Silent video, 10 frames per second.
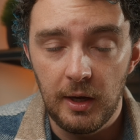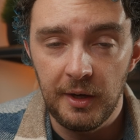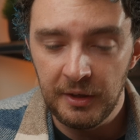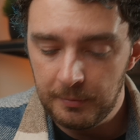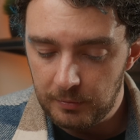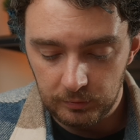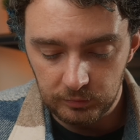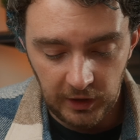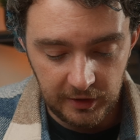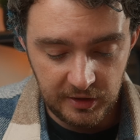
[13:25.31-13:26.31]

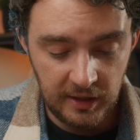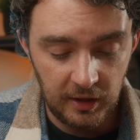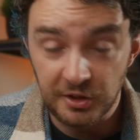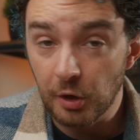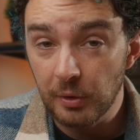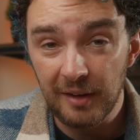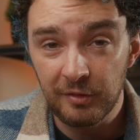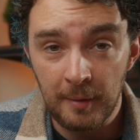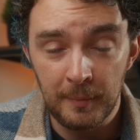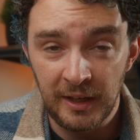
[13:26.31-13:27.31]
Like I said, I don't have
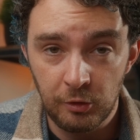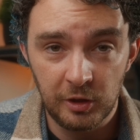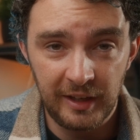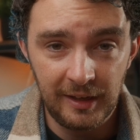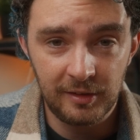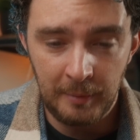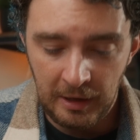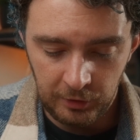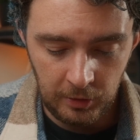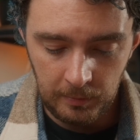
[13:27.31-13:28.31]
that many critiques
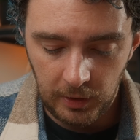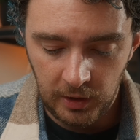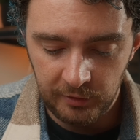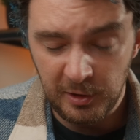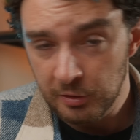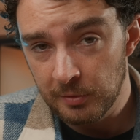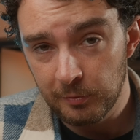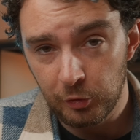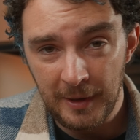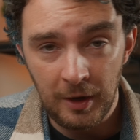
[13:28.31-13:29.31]
about them. I've used them
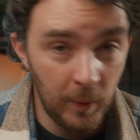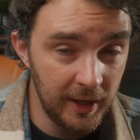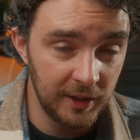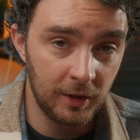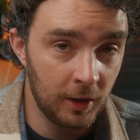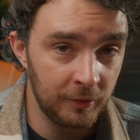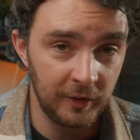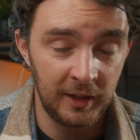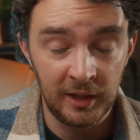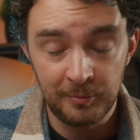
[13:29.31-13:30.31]
for about a week and a half
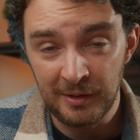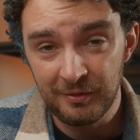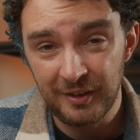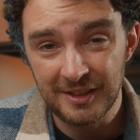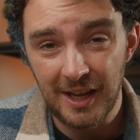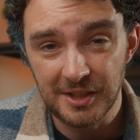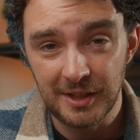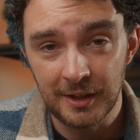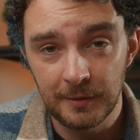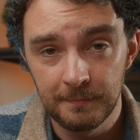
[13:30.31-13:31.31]
and they've been
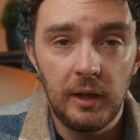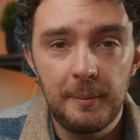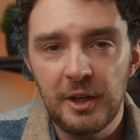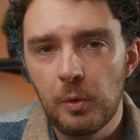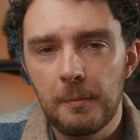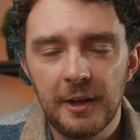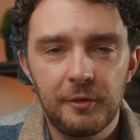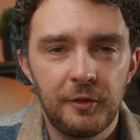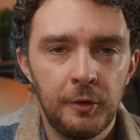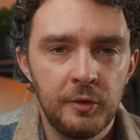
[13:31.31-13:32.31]
fantastic. Let me know what
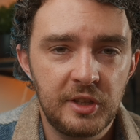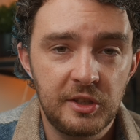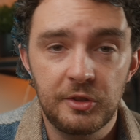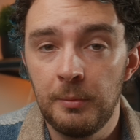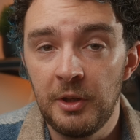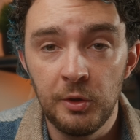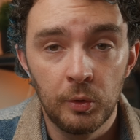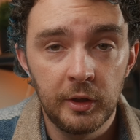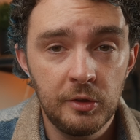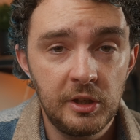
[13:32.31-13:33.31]
microphone system
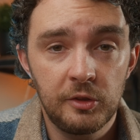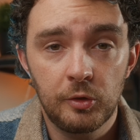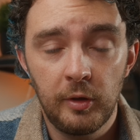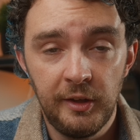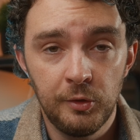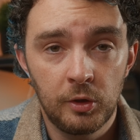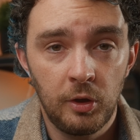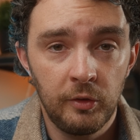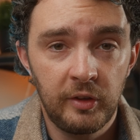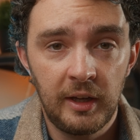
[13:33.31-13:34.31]
you're using to create your
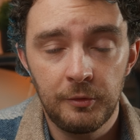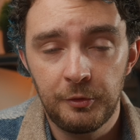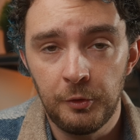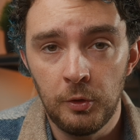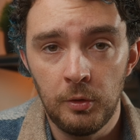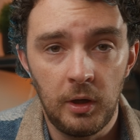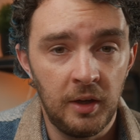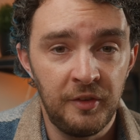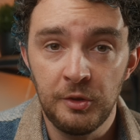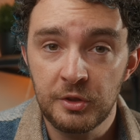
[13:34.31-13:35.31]
content for
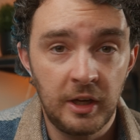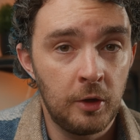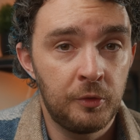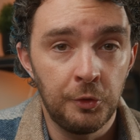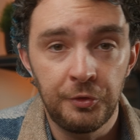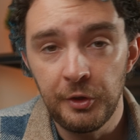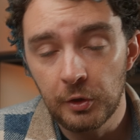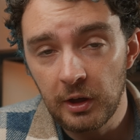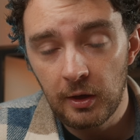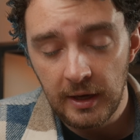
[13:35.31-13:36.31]
either yourself or for your
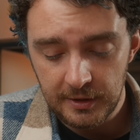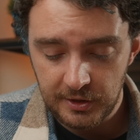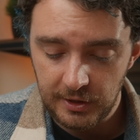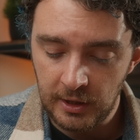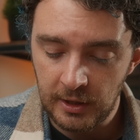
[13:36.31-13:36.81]
clients.